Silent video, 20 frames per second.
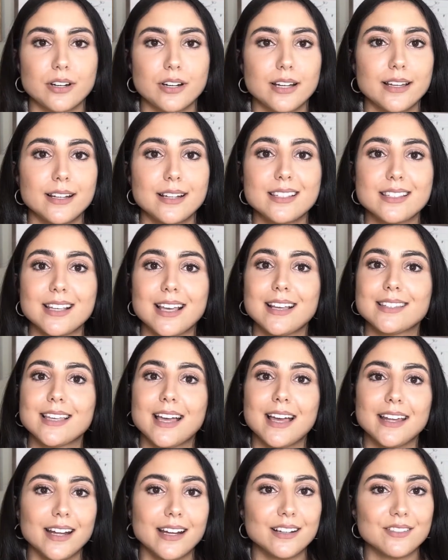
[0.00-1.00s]
it is a
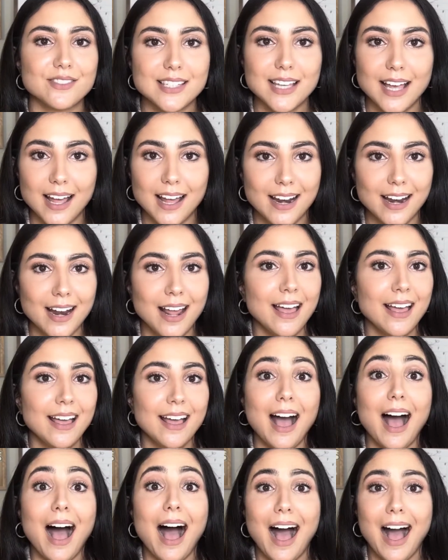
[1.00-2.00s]
10 out of 10,
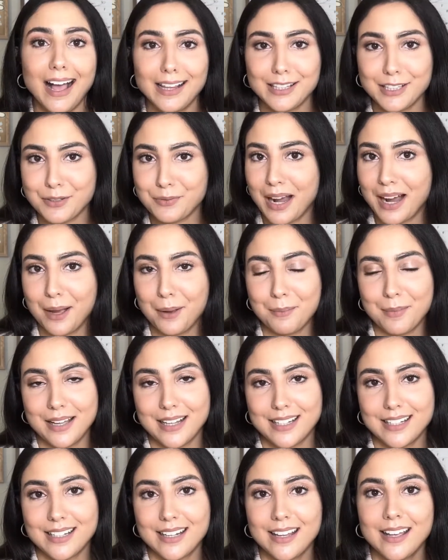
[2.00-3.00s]
highly
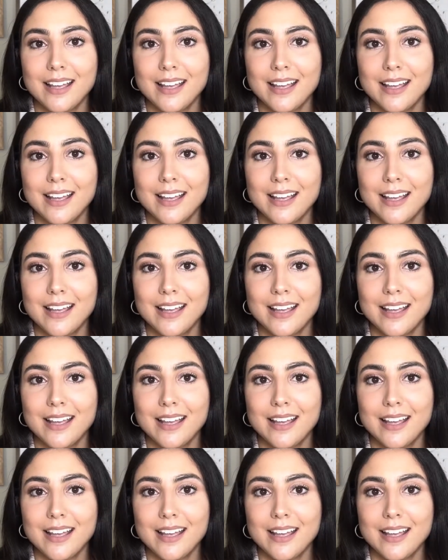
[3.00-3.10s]
recommend.